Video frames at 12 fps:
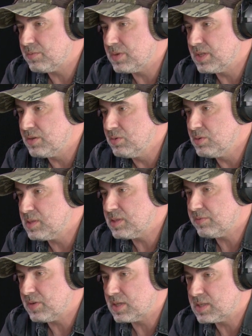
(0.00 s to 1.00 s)
we
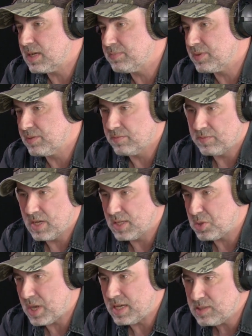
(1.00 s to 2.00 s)
used, for example, the
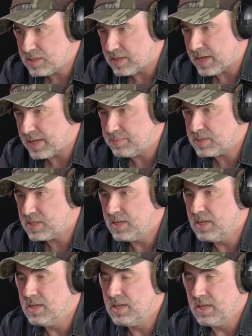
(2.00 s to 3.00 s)
VHS tapes
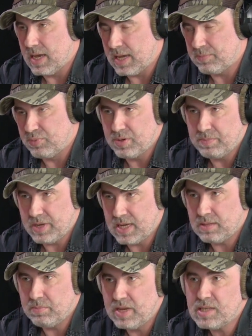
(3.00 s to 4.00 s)
and
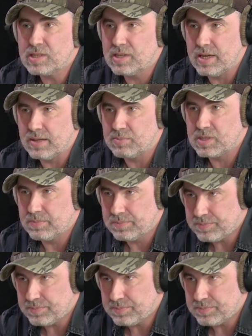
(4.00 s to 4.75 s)
prepared mixtapes.